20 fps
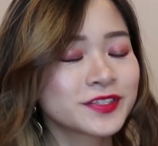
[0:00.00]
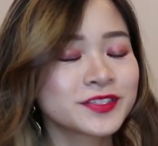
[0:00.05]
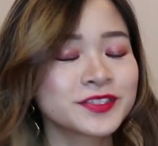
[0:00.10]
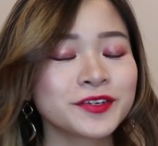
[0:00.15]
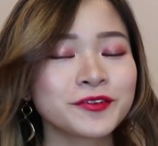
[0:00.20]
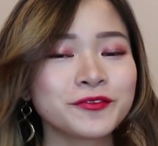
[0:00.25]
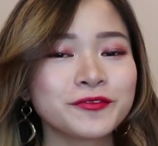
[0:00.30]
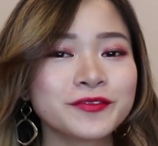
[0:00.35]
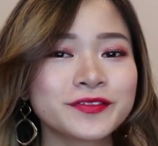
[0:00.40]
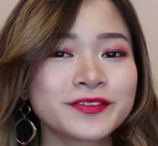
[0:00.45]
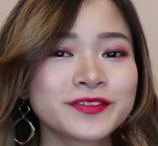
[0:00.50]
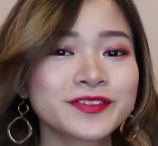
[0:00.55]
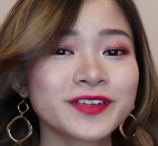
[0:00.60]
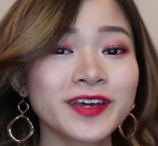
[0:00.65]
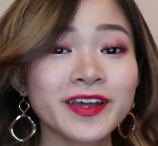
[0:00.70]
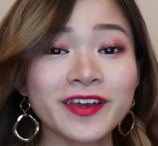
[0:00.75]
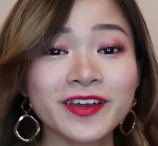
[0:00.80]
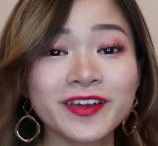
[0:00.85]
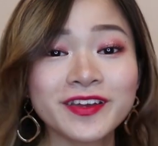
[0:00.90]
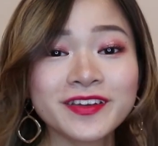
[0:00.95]
So
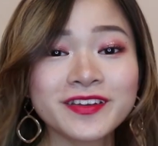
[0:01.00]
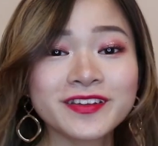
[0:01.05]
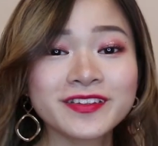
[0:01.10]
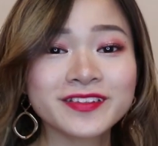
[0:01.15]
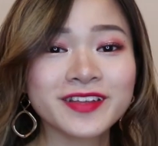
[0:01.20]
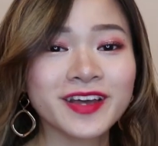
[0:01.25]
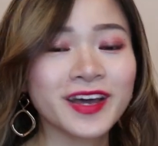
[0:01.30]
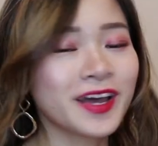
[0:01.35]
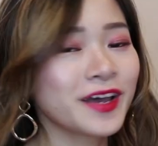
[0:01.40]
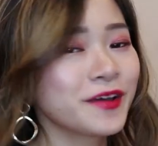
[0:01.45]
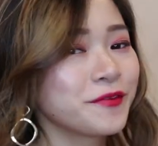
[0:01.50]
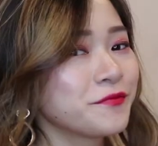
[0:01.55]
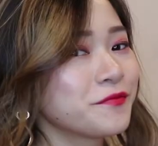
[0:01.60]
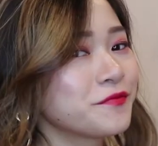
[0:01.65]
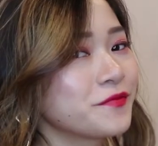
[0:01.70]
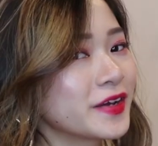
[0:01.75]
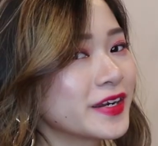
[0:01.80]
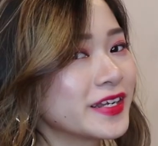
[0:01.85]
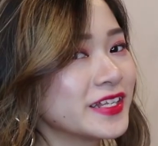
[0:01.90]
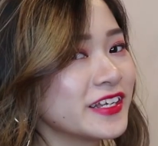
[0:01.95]
ta-da! I'm
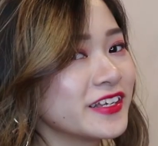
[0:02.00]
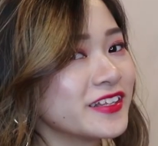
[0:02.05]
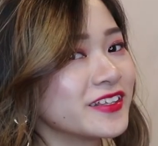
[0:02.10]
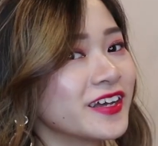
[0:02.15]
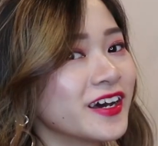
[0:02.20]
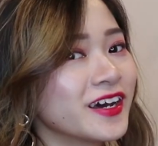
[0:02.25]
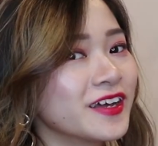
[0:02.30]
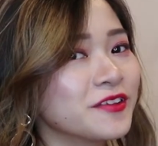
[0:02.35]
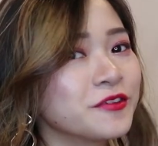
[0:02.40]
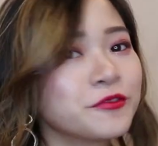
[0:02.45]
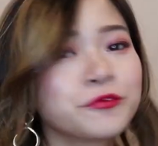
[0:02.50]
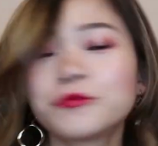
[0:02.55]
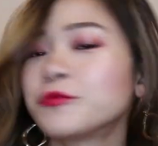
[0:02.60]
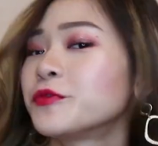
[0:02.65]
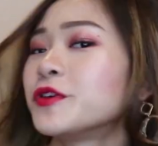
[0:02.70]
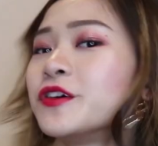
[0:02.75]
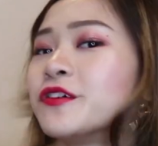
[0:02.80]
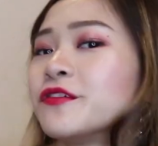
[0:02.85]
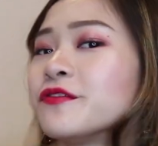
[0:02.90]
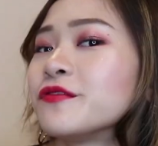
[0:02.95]
finally done
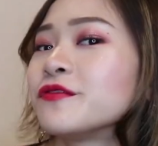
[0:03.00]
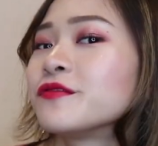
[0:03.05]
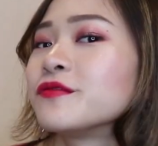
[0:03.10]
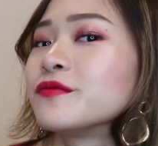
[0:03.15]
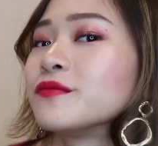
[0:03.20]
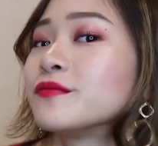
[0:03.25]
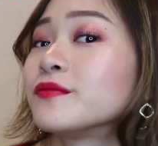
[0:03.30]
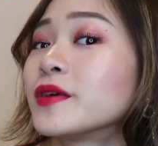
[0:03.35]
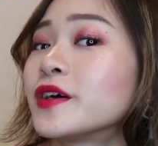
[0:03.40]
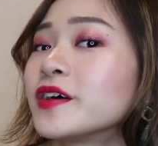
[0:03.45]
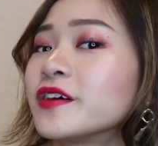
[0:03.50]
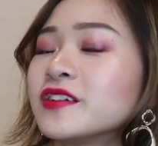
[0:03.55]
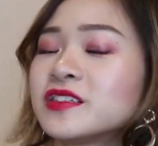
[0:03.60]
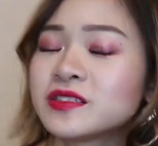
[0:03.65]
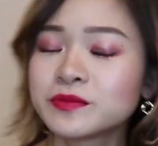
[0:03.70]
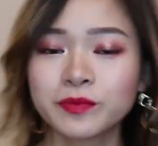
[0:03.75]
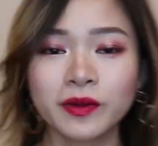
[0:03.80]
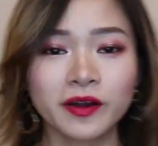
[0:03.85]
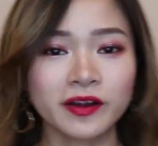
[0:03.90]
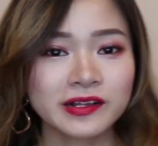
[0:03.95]
with my
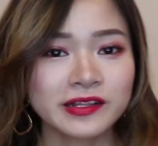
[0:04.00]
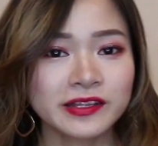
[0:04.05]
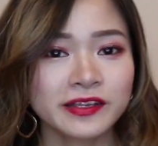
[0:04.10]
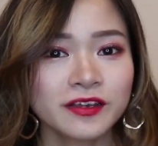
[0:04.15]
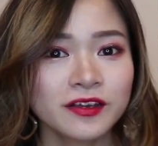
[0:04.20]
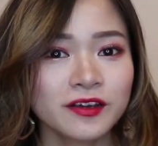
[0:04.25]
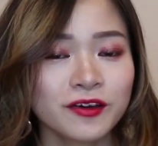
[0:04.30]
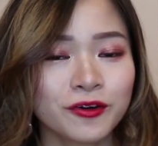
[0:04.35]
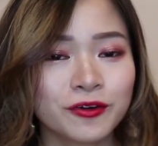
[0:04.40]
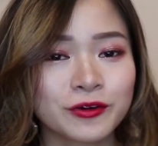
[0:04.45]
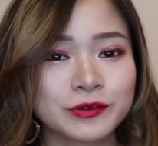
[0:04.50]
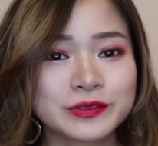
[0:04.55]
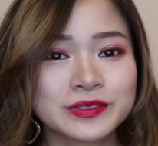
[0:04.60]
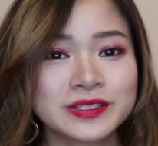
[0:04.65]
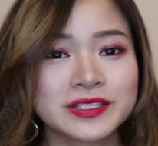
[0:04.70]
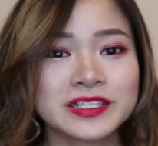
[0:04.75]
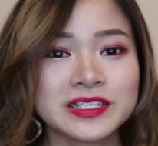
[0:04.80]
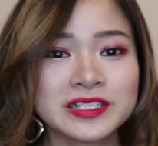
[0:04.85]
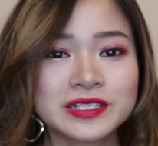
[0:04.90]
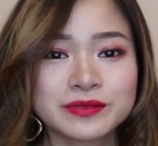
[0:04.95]
sparkling
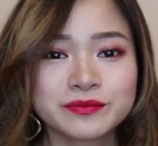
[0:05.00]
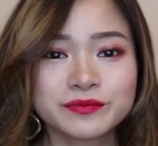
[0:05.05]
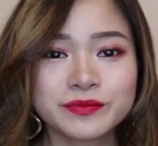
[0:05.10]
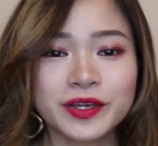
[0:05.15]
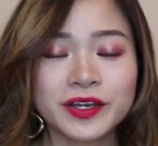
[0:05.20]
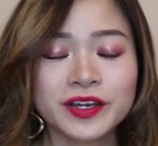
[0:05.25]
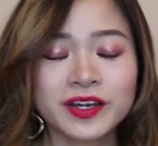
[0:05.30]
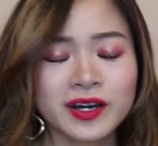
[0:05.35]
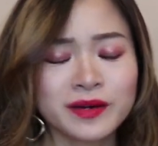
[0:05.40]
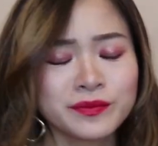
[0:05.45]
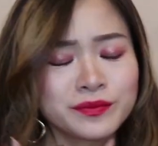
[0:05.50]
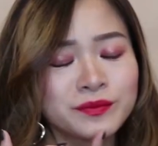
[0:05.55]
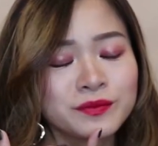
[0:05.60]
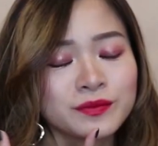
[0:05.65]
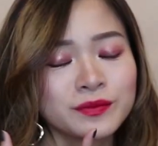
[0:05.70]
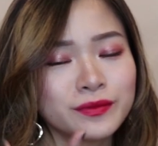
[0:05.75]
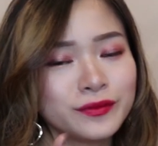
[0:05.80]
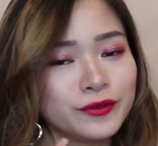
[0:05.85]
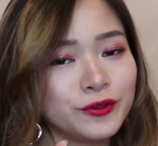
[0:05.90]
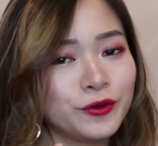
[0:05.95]
cozy makeup
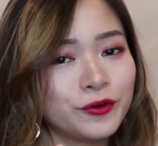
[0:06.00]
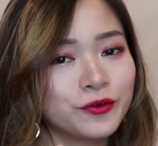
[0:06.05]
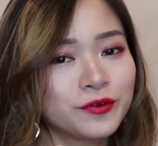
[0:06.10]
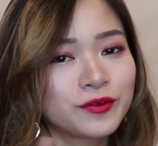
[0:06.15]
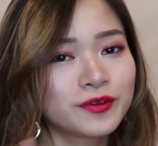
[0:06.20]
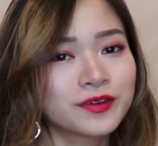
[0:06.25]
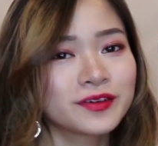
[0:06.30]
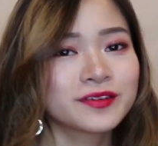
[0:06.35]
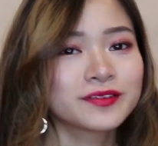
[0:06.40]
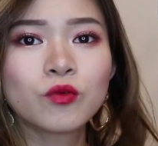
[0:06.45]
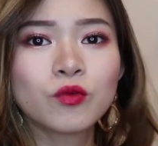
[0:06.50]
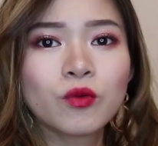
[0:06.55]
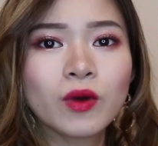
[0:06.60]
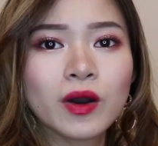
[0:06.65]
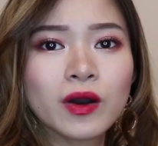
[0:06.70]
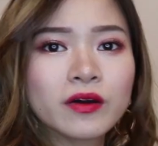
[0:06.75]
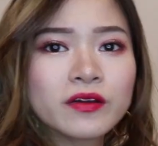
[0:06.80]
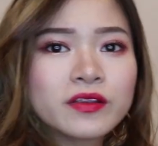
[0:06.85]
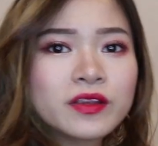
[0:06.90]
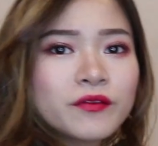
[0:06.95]
look.
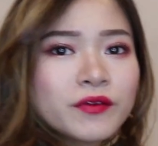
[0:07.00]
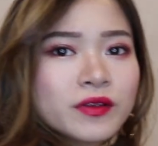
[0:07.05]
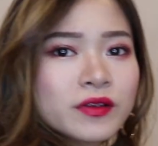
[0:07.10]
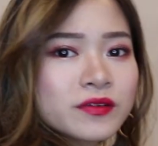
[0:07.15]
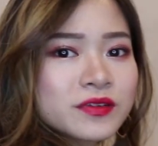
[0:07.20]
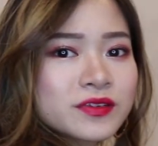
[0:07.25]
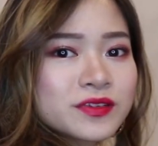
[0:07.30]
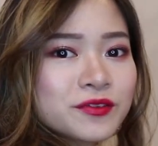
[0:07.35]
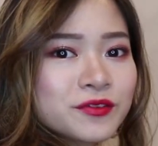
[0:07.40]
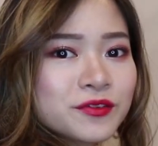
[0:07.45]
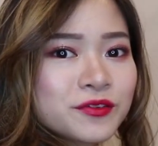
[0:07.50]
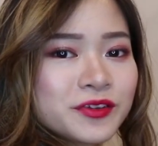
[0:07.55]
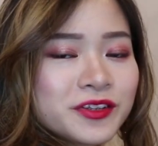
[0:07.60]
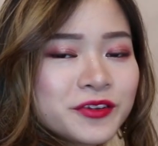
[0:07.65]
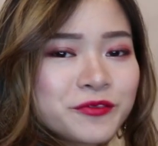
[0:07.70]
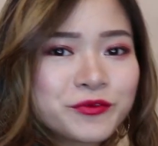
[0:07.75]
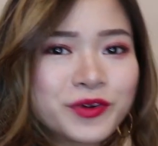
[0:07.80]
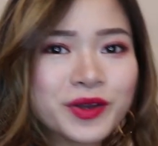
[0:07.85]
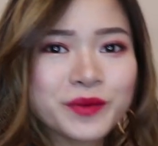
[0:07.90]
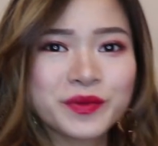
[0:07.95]
Wow, I never looked so good
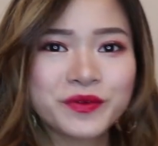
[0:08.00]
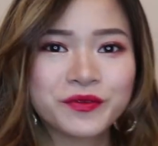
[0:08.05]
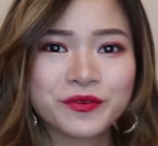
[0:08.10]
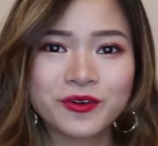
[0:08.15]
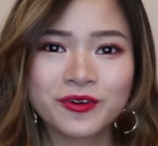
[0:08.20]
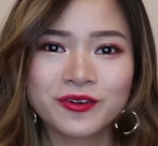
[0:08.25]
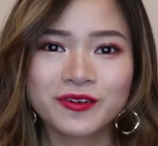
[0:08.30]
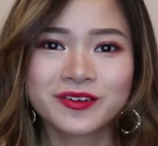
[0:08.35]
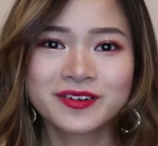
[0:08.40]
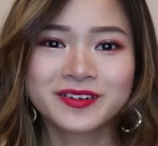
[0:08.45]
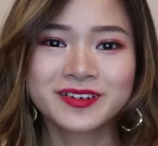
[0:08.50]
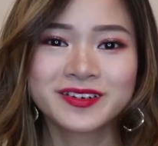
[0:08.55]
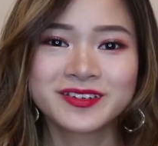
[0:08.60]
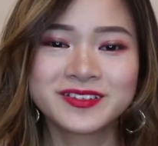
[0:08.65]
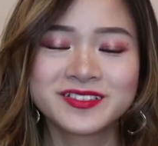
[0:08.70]
in red before.